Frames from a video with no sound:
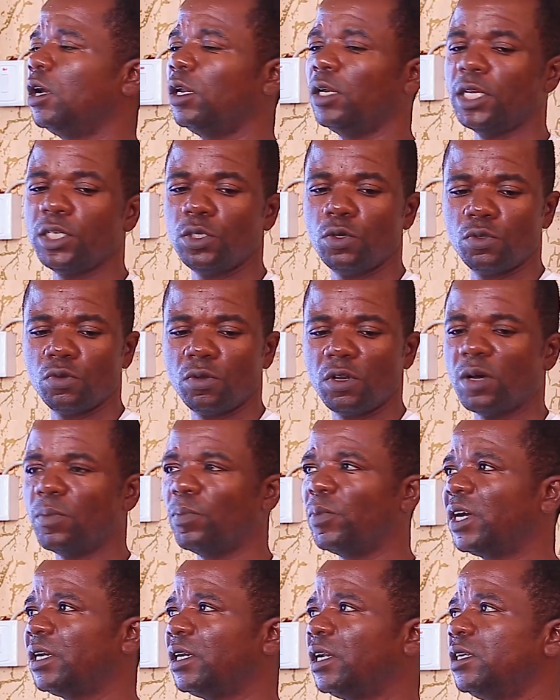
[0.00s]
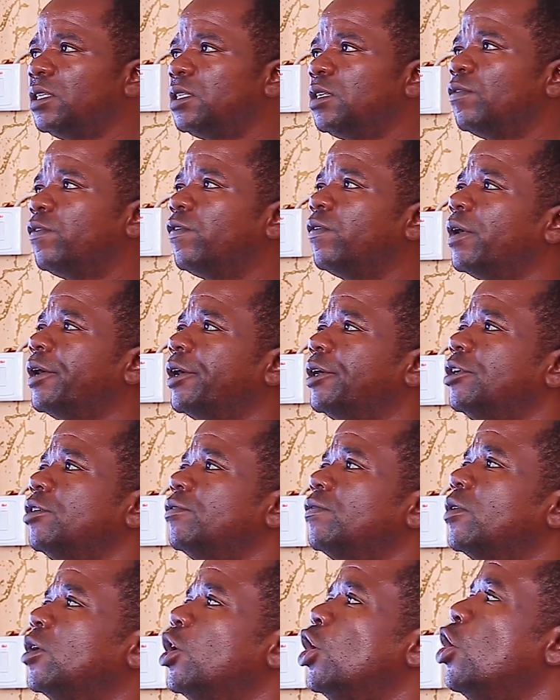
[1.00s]
Let's go to number
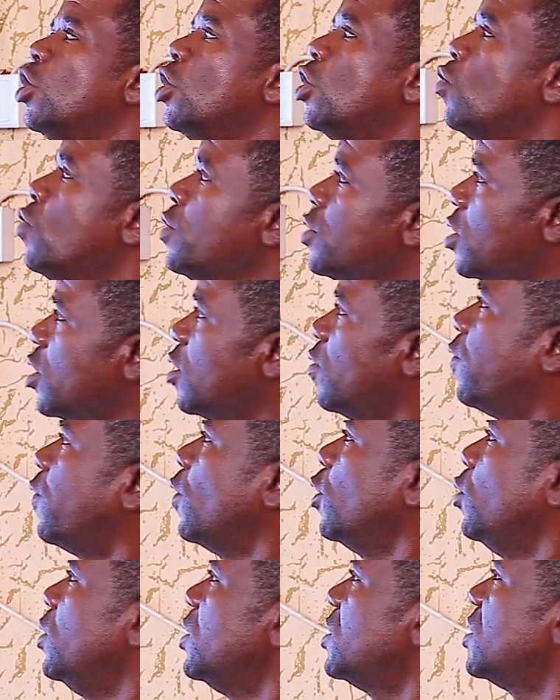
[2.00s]
95. Which of the following